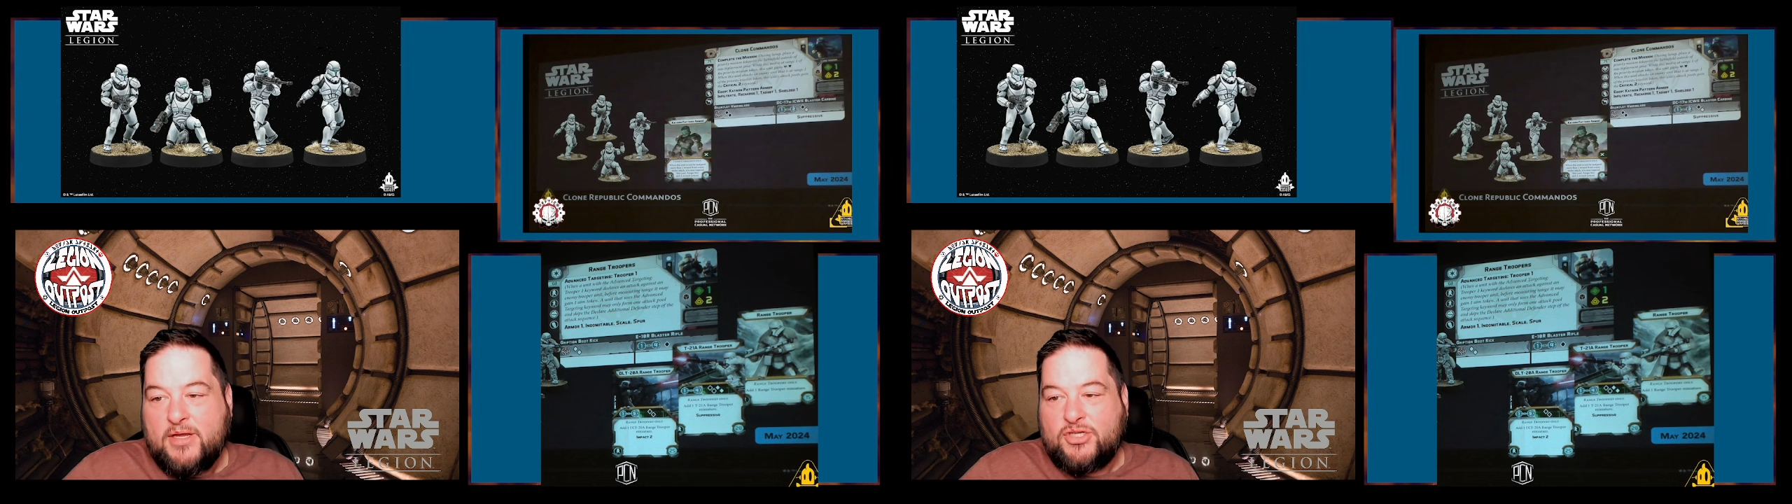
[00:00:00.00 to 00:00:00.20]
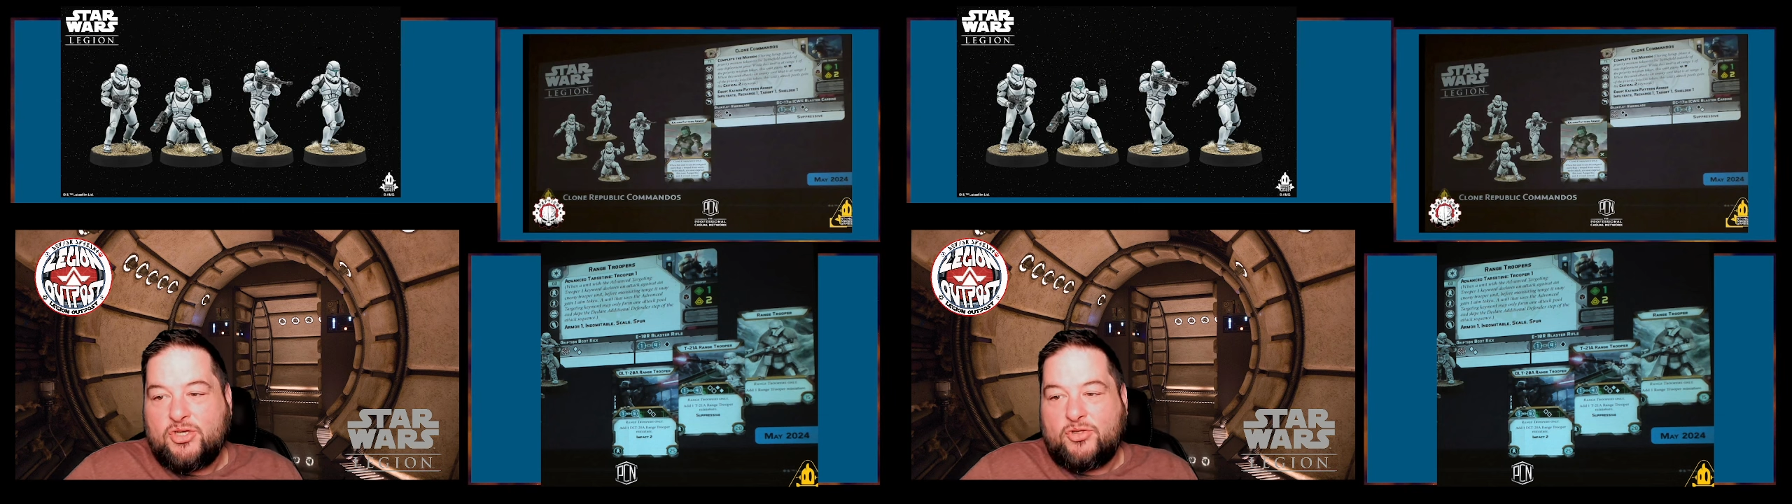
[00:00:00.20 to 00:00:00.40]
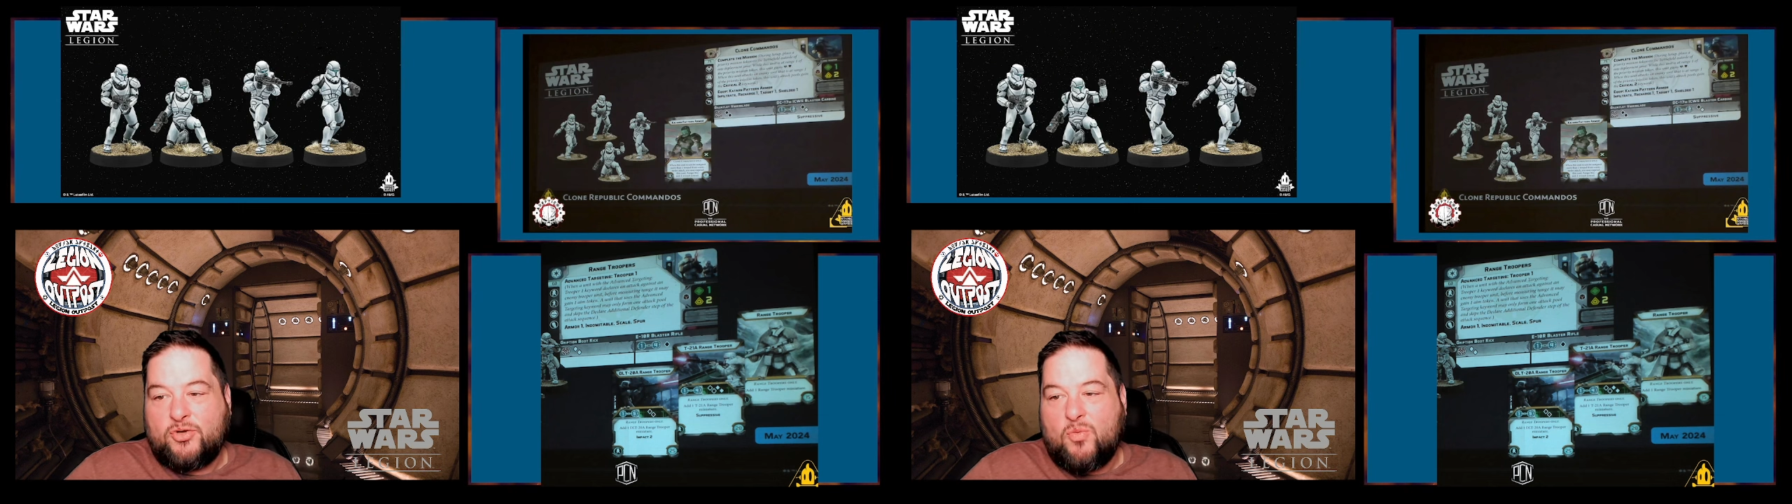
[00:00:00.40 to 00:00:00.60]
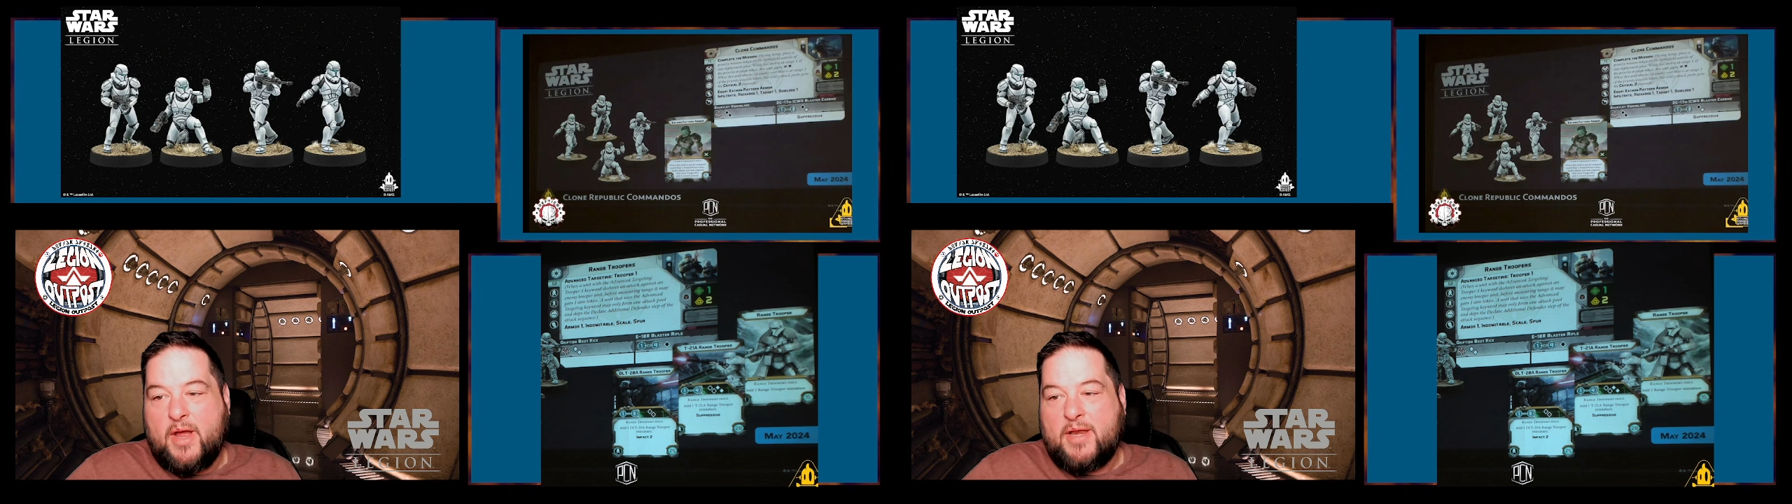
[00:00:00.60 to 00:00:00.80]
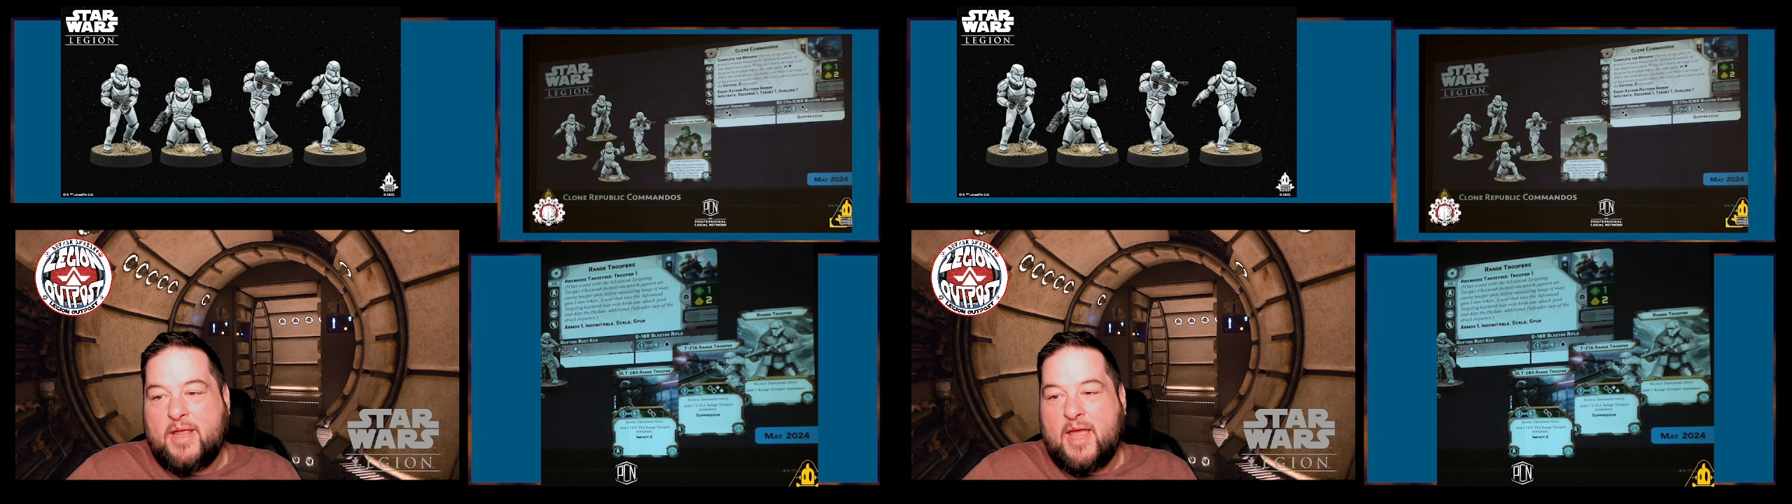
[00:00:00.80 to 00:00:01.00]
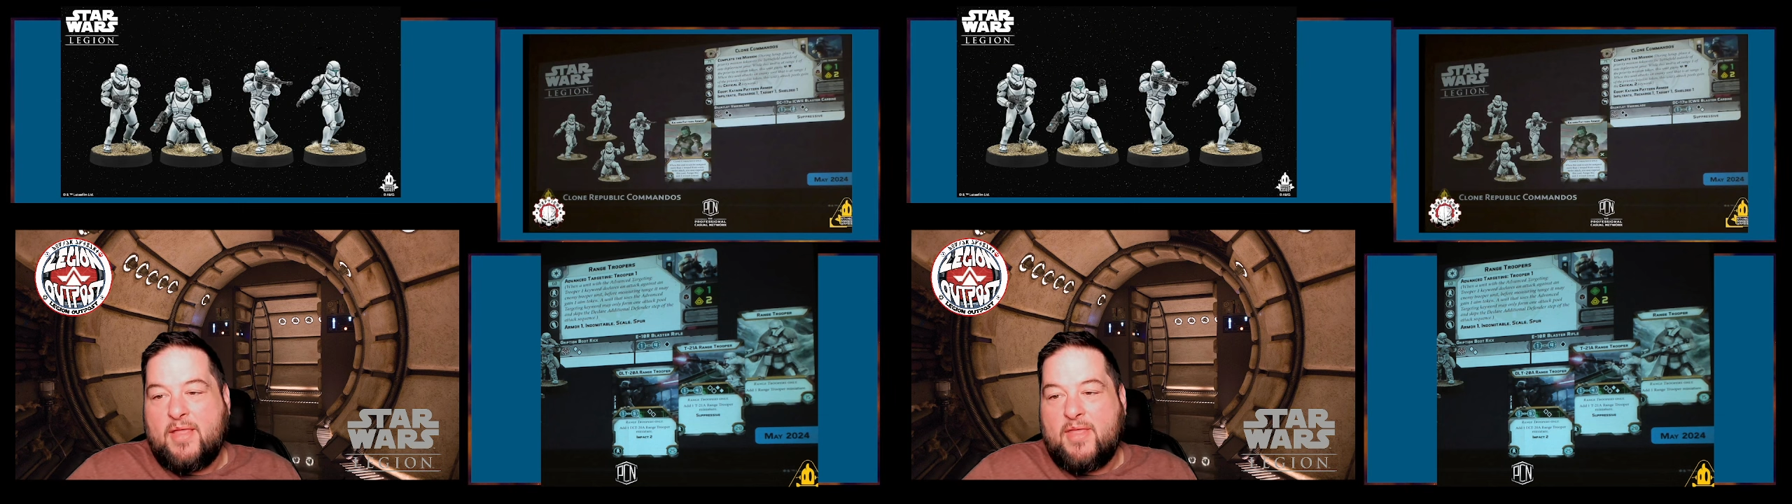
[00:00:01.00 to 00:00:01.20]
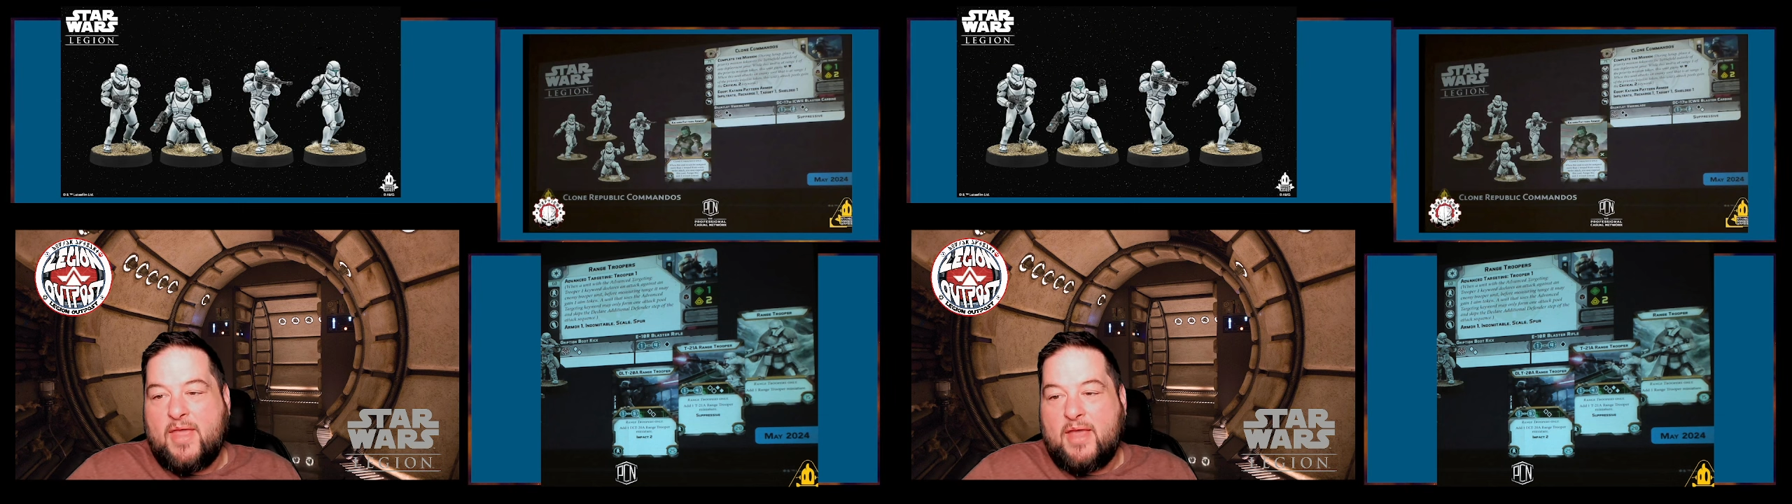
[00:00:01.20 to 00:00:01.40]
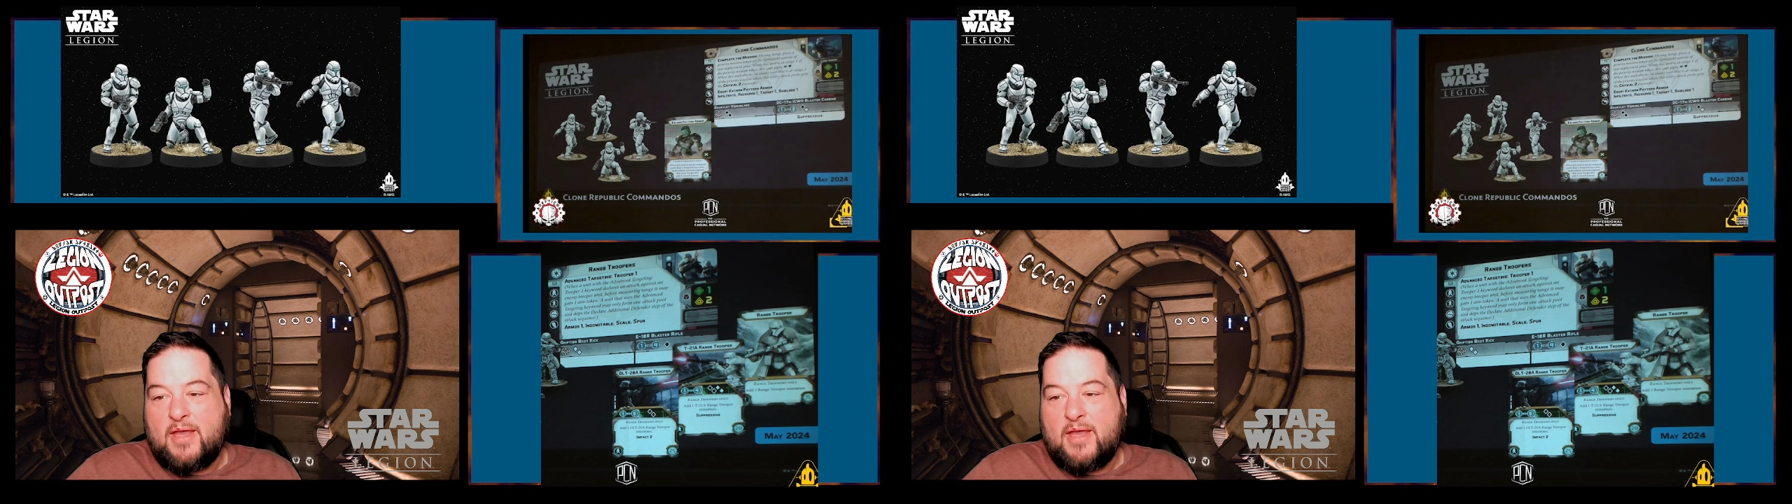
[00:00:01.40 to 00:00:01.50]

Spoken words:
shielded one, and they